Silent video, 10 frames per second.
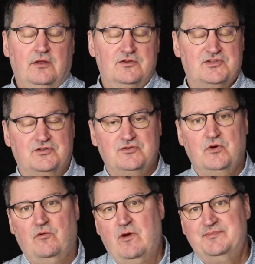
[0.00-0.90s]
There's also
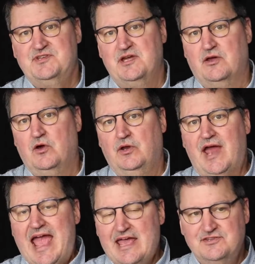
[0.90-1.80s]
a website called
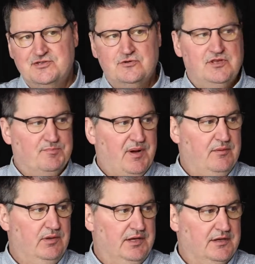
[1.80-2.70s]
Answer the
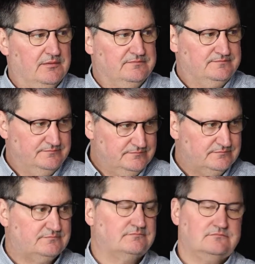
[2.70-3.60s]
Public.
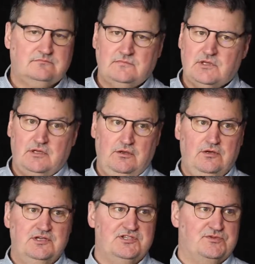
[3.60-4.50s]
You
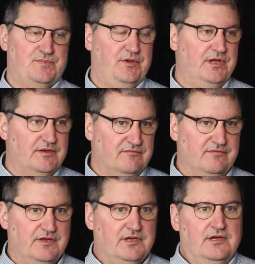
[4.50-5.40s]
can just put in
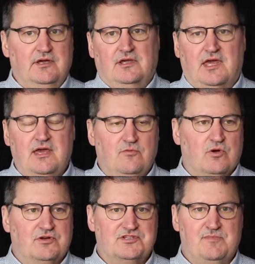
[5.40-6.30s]

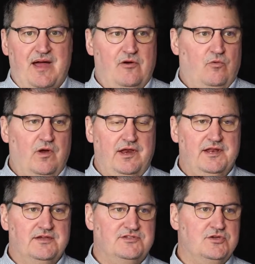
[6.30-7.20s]
keywords about what it
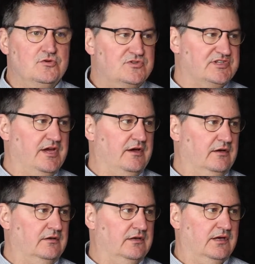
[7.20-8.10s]
is you
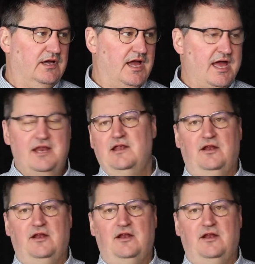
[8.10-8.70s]
sell, and it'll